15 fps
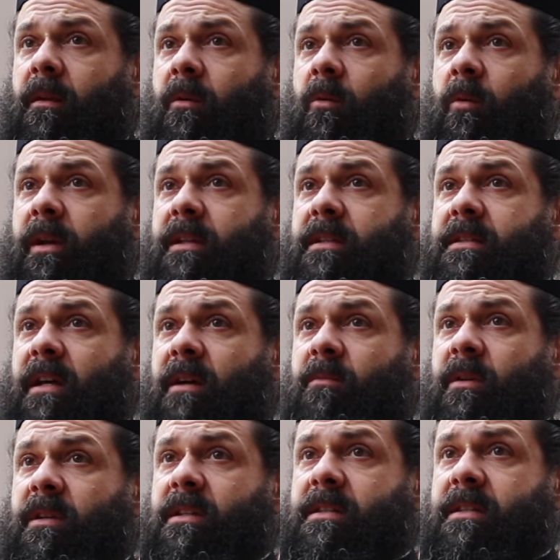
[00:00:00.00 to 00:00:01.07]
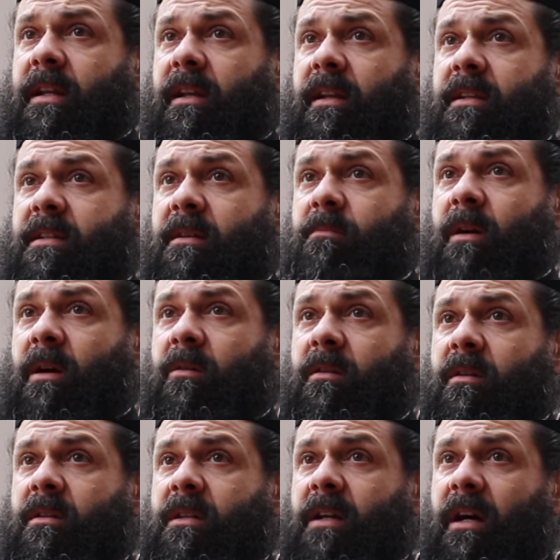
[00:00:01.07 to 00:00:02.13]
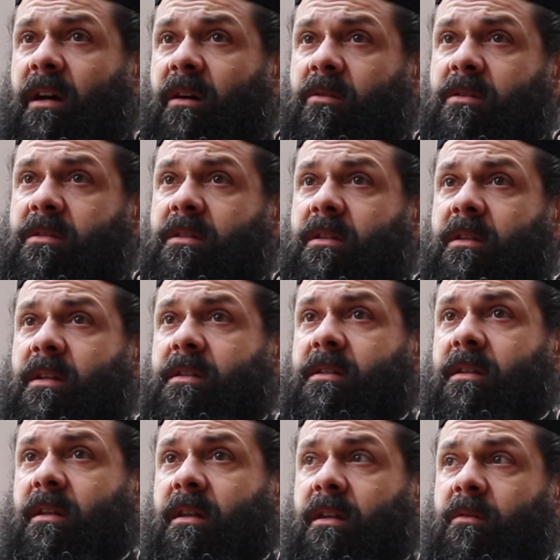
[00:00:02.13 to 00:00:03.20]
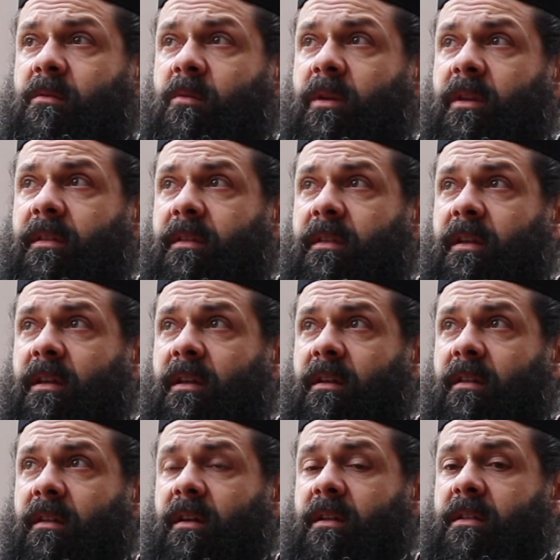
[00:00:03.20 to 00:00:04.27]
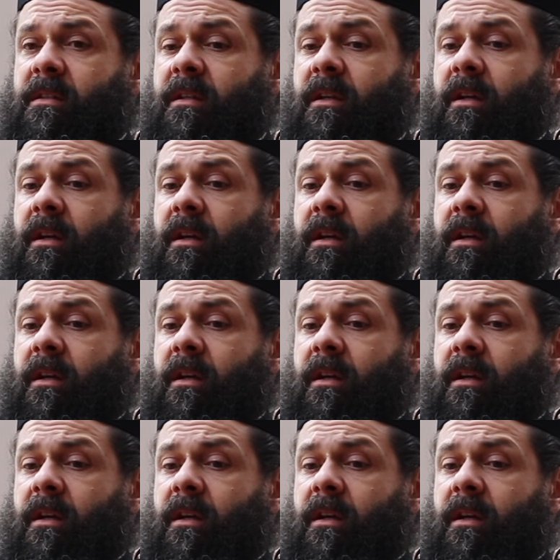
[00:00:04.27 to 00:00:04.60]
when someone is telling us about their doubts and this and that, we think that,